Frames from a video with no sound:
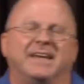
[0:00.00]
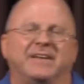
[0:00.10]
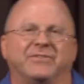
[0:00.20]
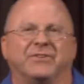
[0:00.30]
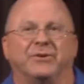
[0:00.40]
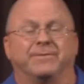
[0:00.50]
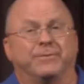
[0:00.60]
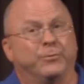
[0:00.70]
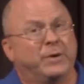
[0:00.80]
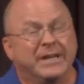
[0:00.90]
And so
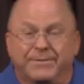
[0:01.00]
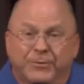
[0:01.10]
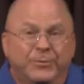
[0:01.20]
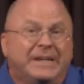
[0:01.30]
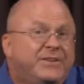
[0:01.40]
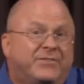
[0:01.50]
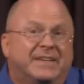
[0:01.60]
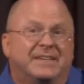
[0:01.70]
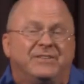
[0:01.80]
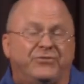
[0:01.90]
for whatever
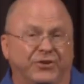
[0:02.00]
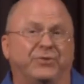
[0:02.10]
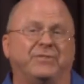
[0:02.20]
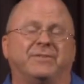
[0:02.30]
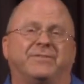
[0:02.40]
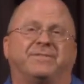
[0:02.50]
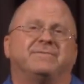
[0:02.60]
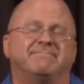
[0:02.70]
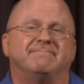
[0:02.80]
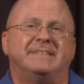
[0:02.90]
reason, Joseph
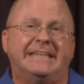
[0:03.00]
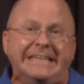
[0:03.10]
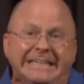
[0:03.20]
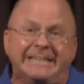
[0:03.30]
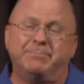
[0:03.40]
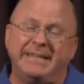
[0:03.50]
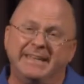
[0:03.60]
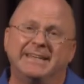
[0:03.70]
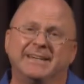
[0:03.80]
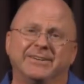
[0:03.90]
needed to be
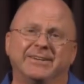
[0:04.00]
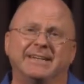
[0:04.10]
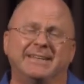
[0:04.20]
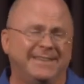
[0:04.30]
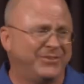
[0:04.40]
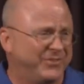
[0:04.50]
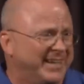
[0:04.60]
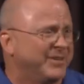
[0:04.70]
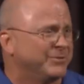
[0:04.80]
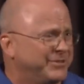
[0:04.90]
there in the
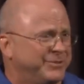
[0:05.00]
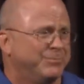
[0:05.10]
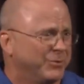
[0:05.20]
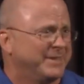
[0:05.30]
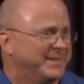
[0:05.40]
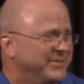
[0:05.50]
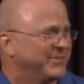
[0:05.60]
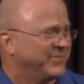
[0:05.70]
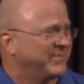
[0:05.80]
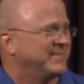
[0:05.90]
jail 2 more
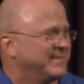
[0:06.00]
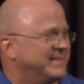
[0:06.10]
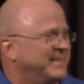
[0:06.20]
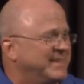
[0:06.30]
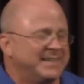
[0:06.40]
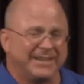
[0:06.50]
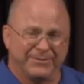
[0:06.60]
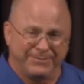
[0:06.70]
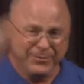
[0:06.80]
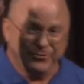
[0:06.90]
years. Now,
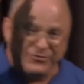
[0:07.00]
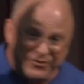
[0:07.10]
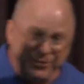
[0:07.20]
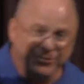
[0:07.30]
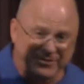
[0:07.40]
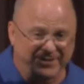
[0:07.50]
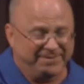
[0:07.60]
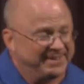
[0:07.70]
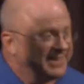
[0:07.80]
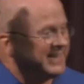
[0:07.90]
if you're
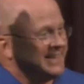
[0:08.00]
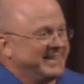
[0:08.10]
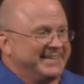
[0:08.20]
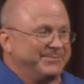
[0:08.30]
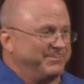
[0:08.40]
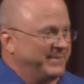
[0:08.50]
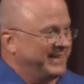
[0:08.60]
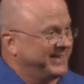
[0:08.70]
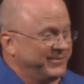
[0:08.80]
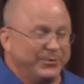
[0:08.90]
Joseph,
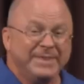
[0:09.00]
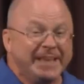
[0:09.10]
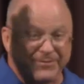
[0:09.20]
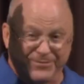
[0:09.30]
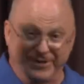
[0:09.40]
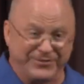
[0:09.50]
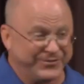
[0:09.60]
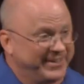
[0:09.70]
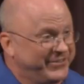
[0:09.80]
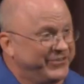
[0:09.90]
wouldn't that
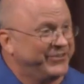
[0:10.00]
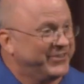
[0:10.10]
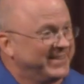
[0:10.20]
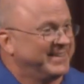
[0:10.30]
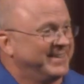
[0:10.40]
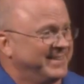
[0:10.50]
frustrate you?